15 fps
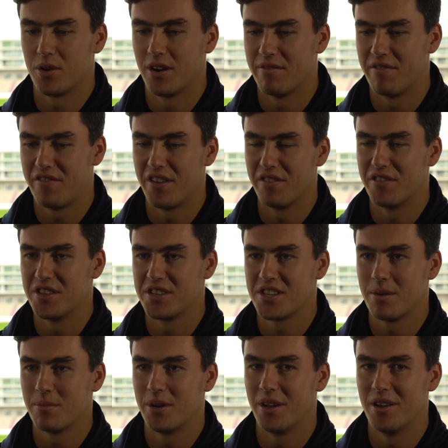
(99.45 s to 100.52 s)
I'm fit for the
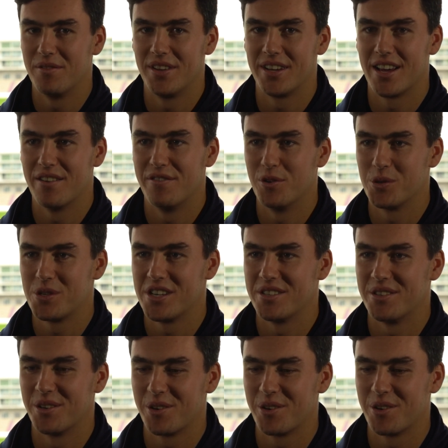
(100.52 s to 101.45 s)
summer and hopefully get a full season